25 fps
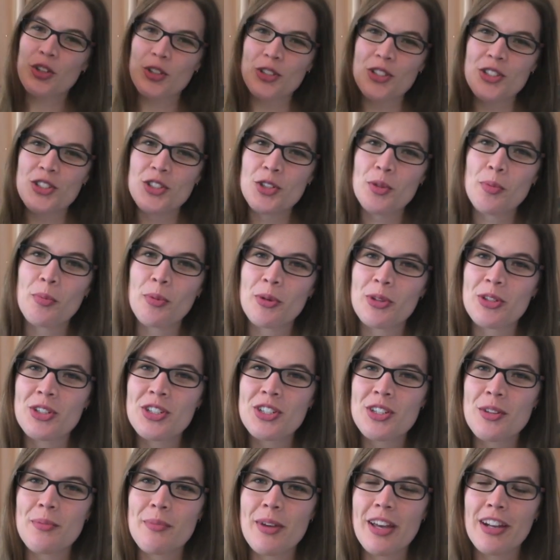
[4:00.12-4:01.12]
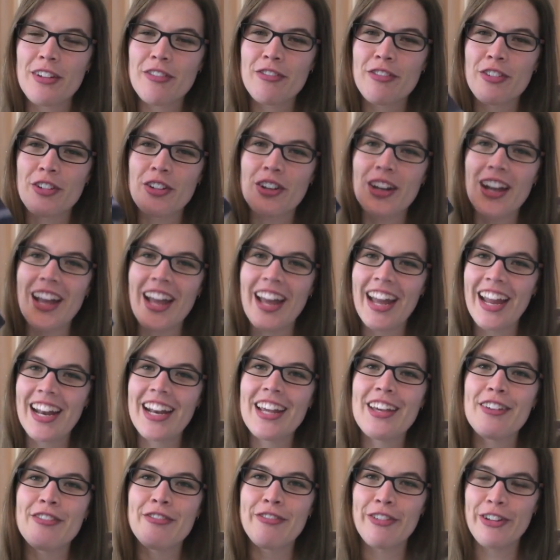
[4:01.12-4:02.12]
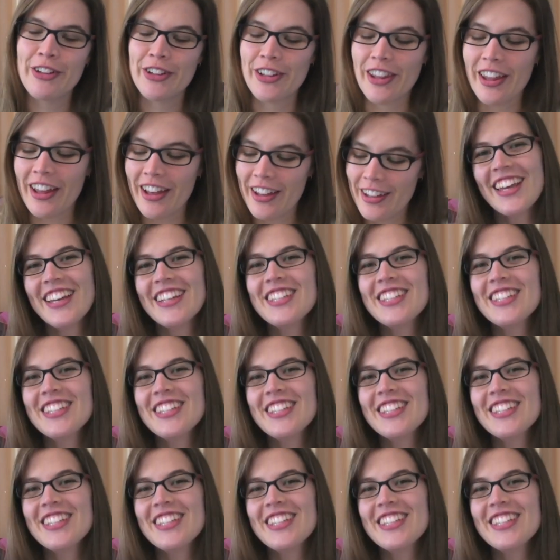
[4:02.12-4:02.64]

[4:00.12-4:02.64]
Could you push the metaphor any further?